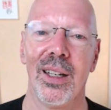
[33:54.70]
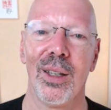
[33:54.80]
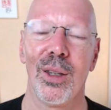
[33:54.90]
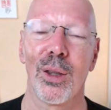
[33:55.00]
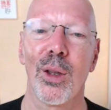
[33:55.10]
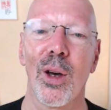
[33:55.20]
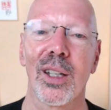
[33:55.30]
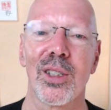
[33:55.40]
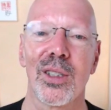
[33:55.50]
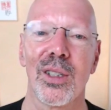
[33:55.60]
the
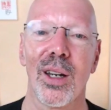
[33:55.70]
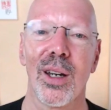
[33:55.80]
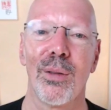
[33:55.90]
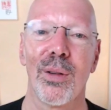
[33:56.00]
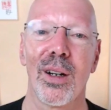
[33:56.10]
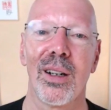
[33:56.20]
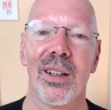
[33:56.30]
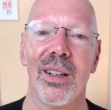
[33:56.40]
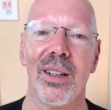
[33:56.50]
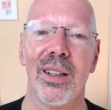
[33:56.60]
thoughts of our,
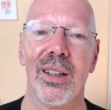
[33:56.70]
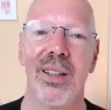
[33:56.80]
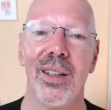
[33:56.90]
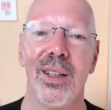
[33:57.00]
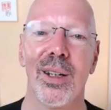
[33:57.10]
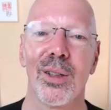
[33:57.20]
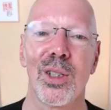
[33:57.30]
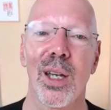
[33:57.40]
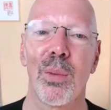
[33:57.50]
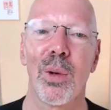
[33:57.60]
you know,
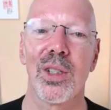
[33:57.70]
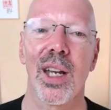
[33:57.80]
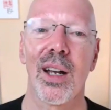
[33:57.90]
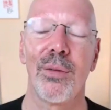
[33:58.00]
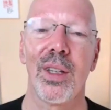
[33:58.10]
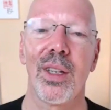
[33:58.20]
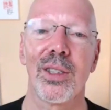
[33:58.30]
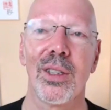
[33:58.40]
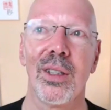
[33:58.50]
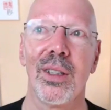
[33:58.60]
separate self. It
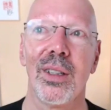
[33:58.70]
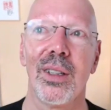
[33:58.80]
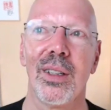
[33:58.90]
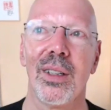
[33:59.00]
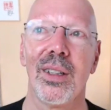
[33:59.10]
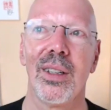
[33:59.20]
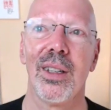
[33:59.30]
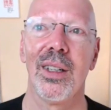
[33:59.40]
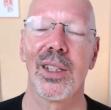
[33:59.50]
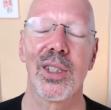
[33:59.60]
doesn't,
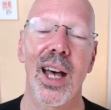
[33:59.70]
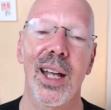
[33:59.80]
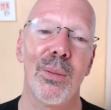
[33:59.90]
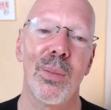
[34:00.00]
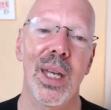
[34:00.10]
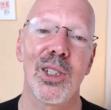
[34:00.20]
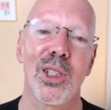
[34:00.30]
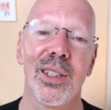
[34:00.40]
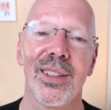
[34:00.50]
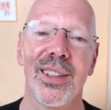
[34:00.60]
it's not
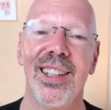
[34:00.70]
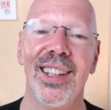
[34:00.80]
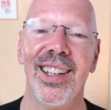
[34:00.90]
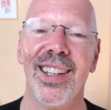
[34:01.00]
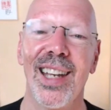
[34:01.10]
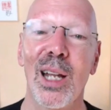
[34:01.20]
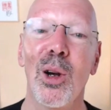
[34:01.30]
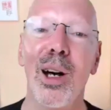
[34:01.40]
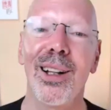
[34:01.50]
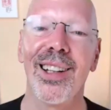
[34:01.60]
impatient at
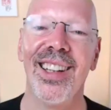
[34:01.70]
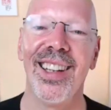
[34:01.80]
all.